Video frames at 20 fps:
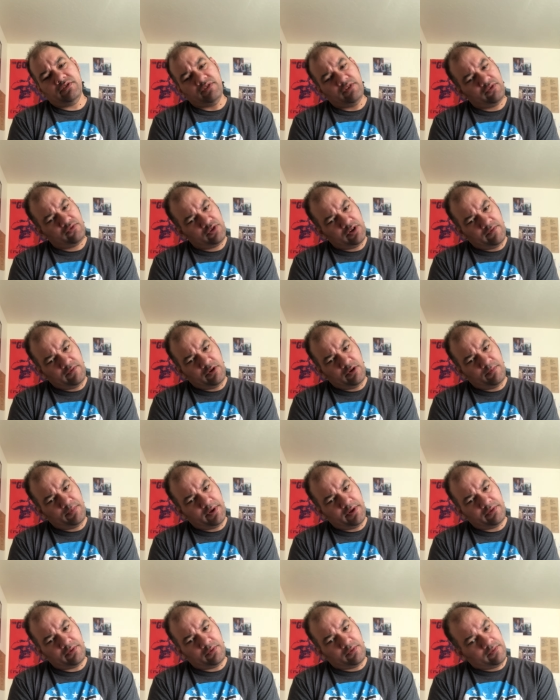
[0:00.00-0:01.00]
the trivia
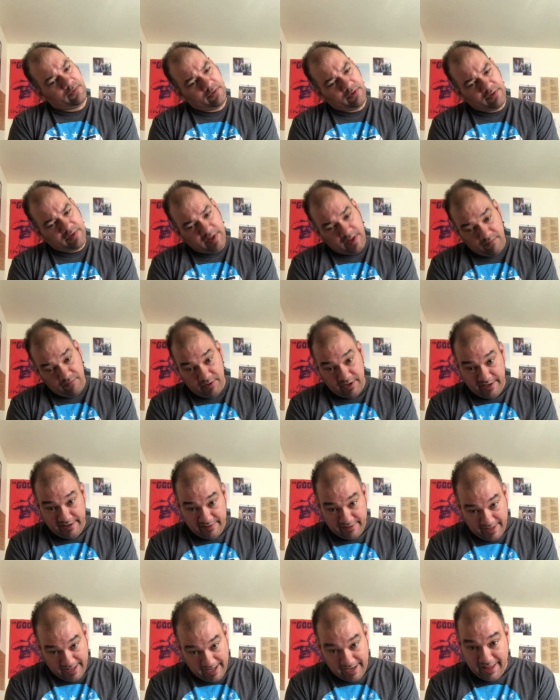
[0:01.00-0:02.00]
puzzles for the
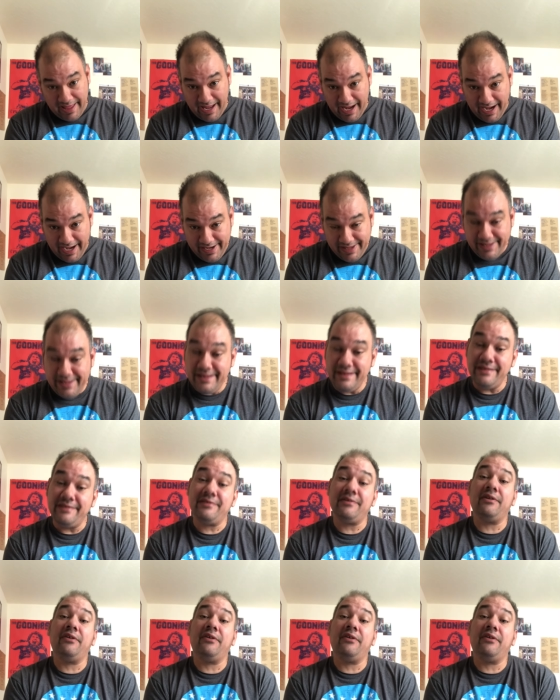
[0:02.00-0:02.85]
70s and 80s.